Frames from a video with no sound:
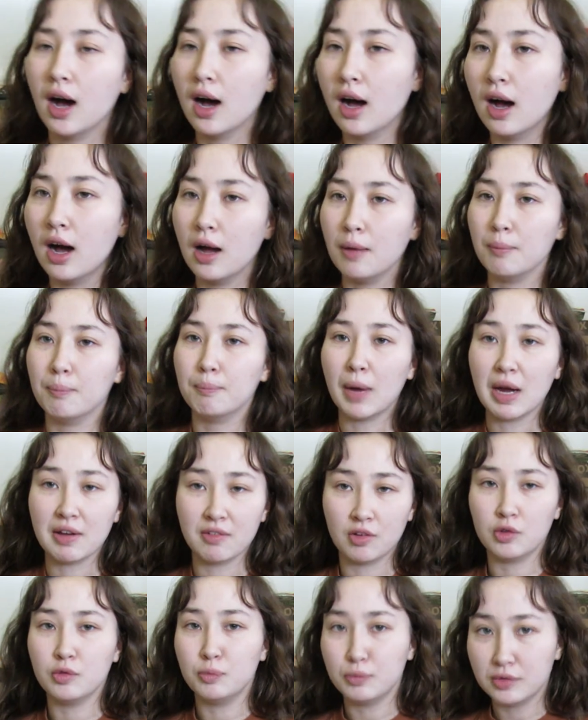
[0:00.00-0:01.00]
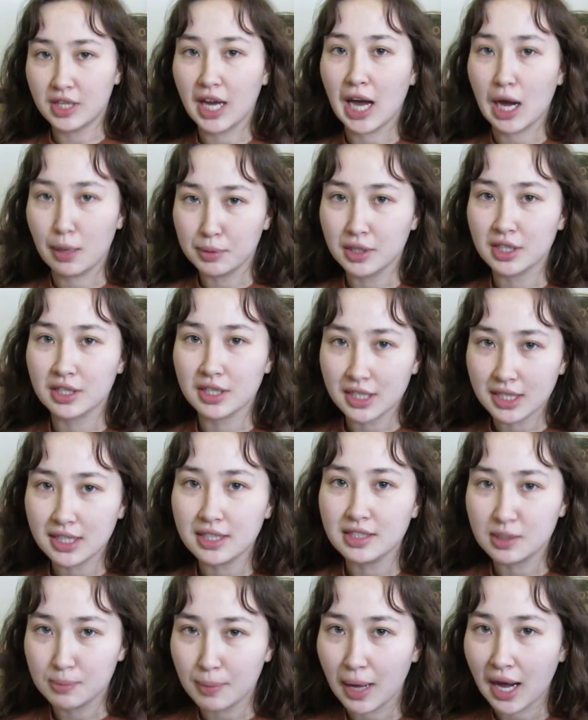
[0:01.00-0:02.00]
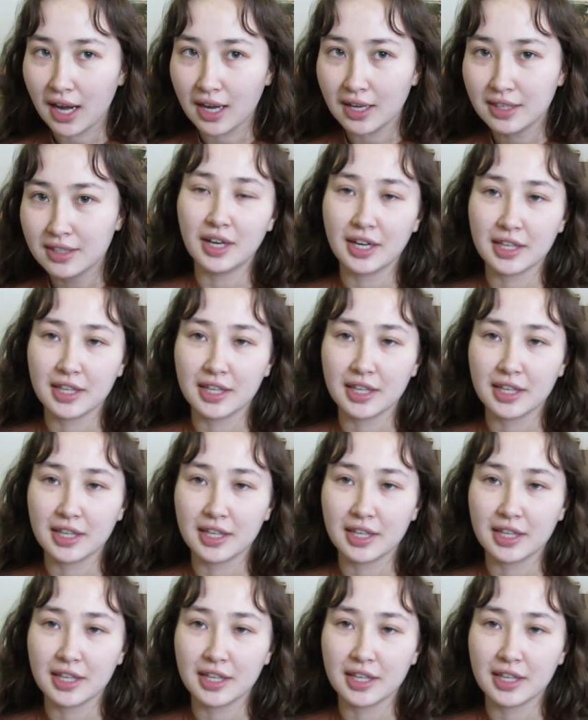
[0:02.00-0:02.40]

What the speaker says: My vocabulary is bad.